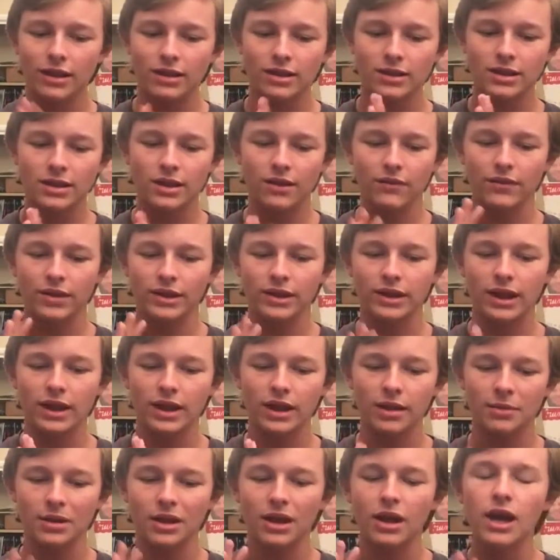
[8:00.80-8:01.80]
stuff like that
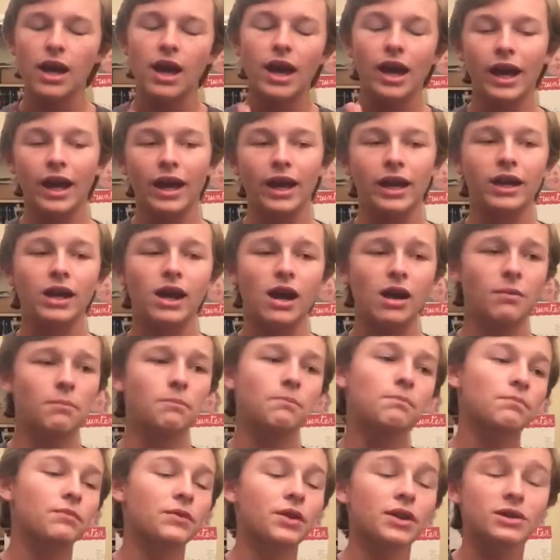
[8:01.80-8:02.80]
come in? And
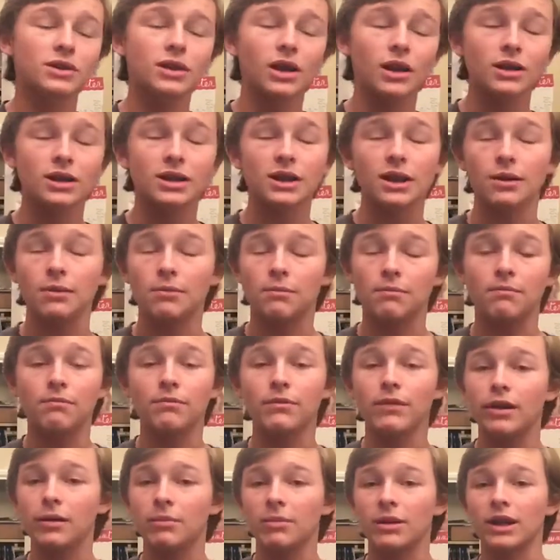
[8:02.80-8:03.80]
there's also,
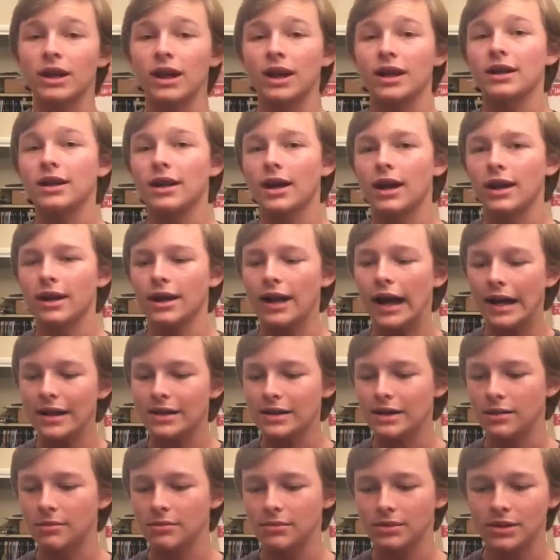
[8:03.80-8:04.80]
I mean, I
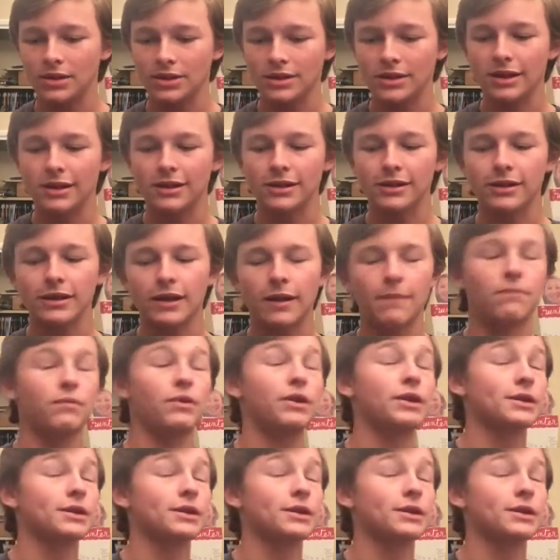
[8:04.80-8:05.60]
asked them just to clear it up.